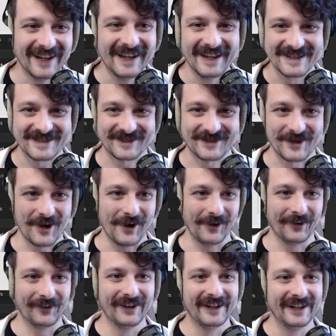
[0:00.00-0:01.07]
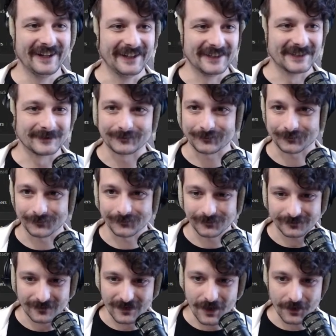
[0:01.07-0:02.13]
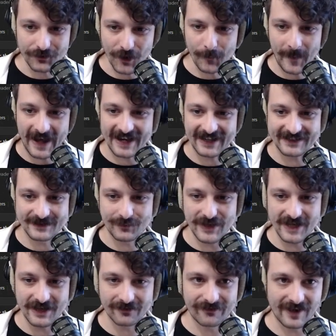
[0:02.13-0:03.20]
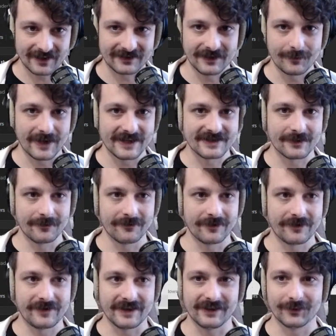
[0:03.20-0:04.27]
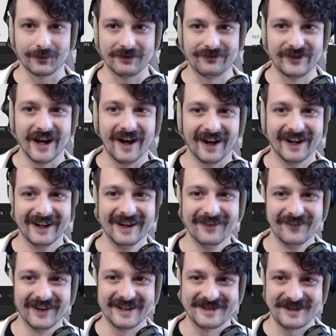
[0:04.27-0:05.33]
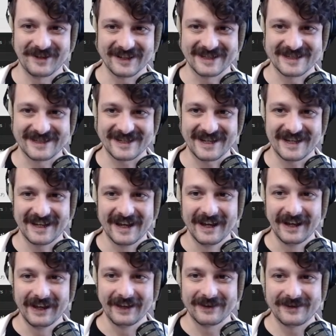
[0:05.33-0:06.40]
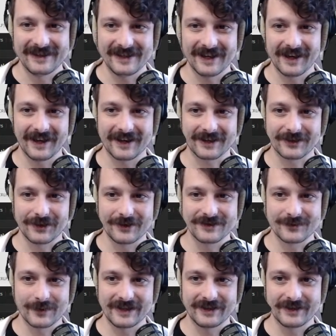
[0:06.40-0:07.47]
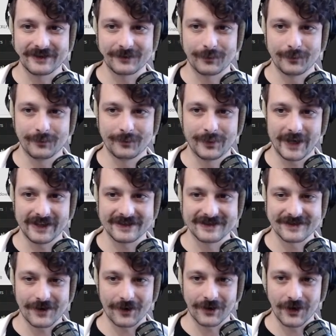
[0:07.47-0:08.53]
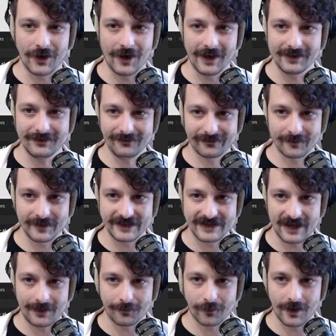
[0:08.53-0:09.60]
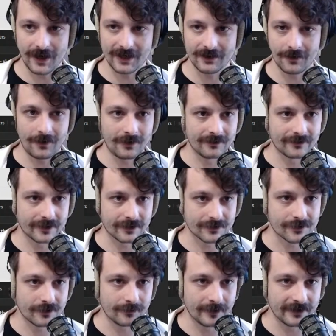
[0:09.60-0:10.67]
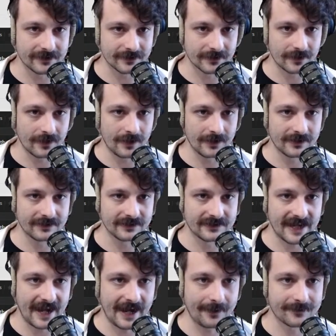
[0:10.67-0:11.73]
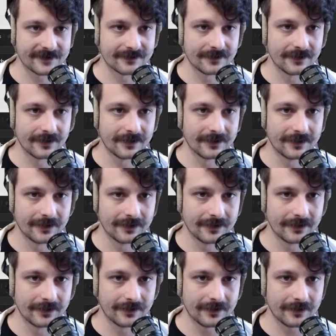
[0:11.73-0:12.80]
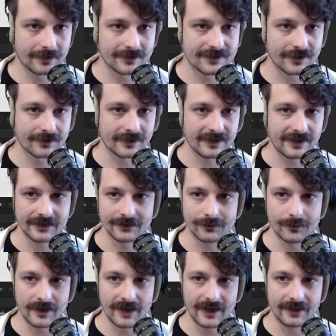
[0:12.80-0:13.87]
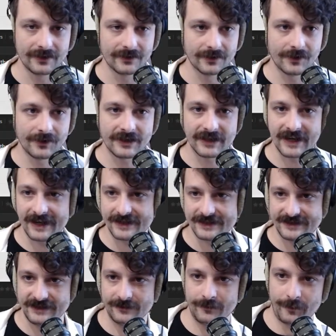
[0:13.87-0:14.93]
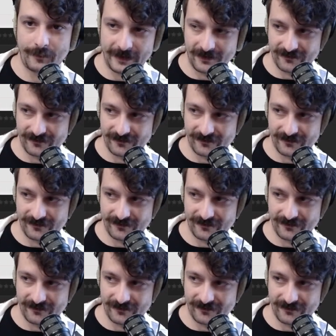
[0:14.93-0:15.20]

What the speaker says: So, Notepad is being affected by some of the things we've done. As you can see, the close Windows buttons are gone from the top right. All of the control buttons are gone, and the tabs are certainly in the way. Oh, you can kind of see them appear